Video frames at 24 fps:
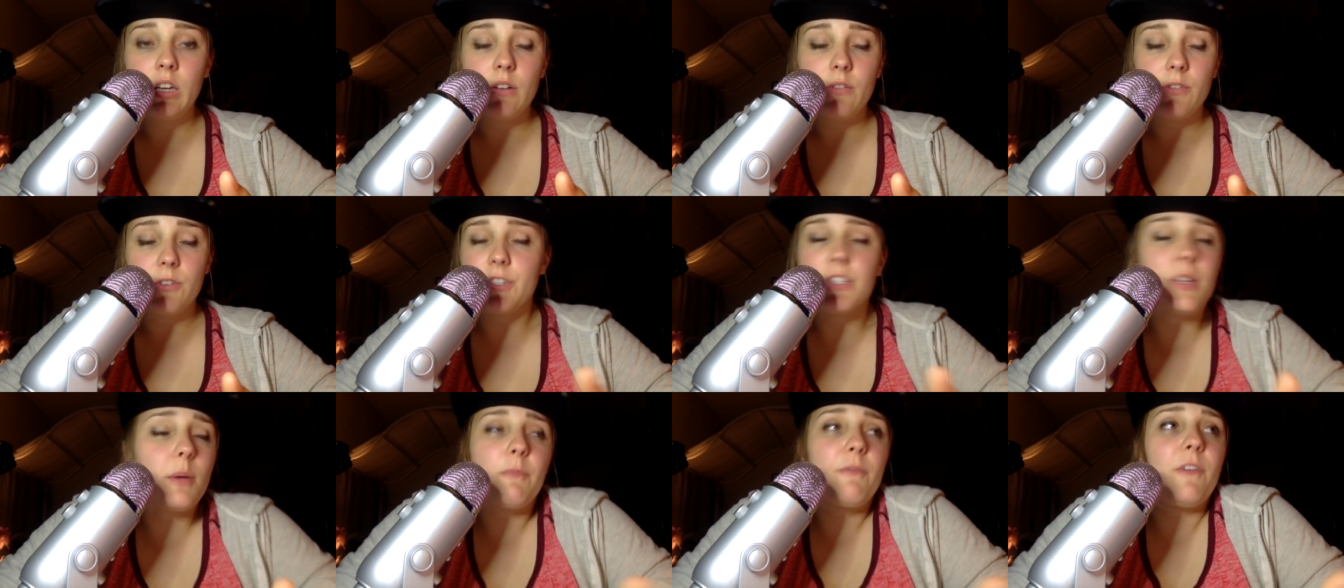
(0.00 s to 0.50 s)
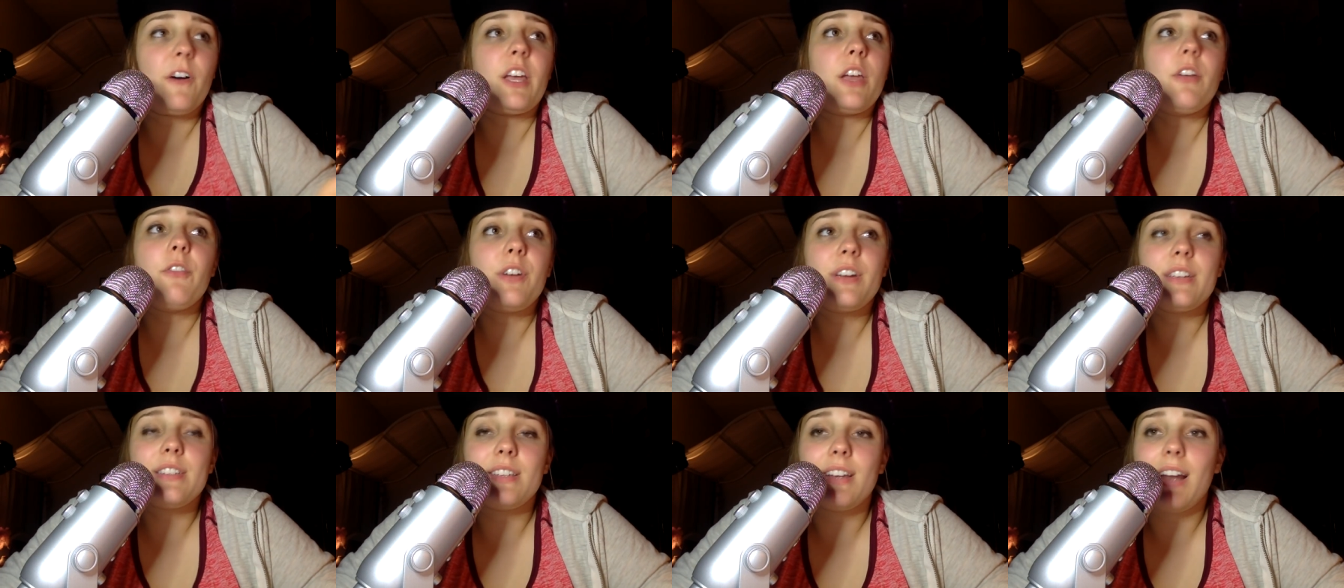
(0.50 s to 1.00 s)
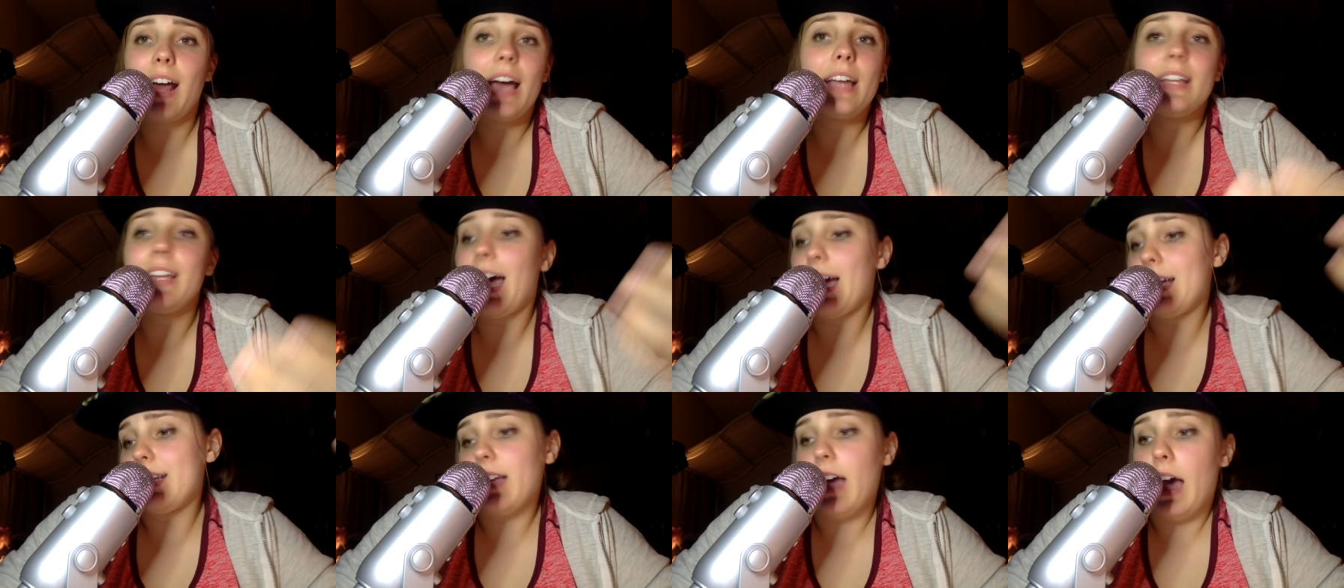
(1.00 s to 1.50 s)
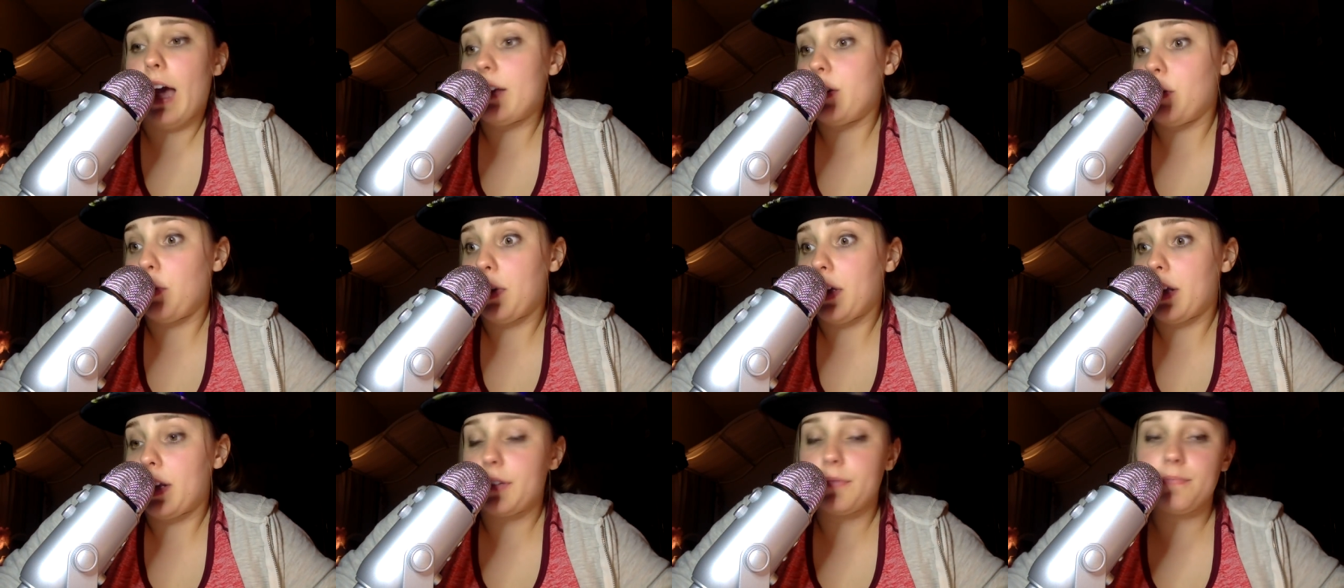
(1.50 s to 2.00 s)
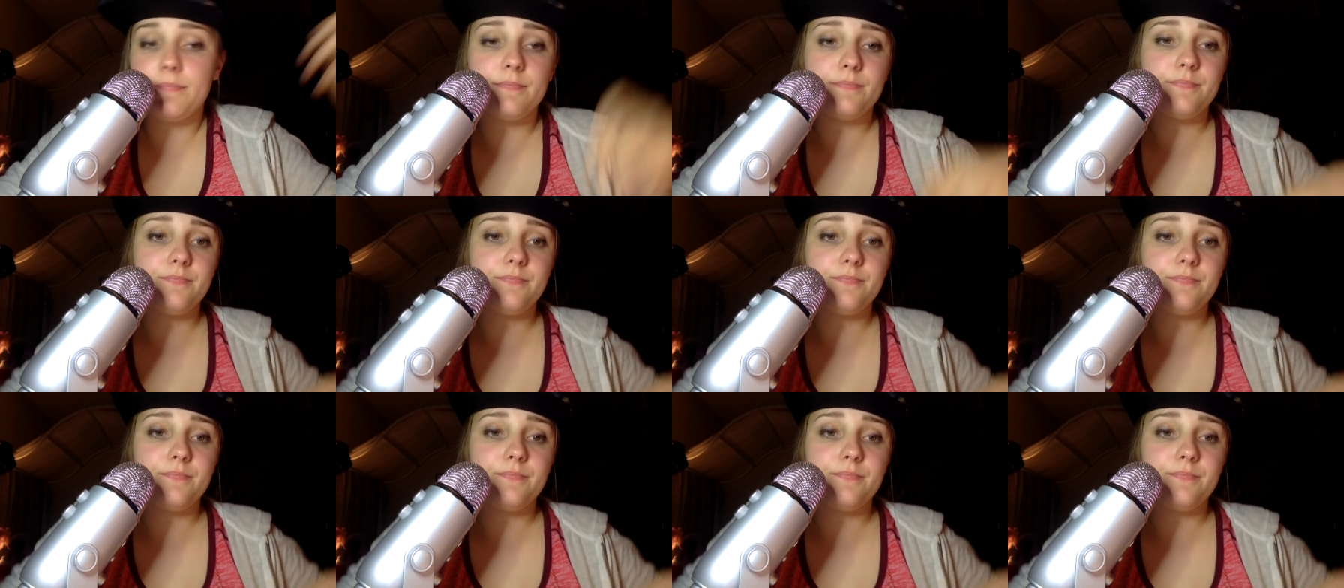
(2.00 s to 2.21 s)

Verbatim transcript: for some fucking reason. I, I, I don't get it.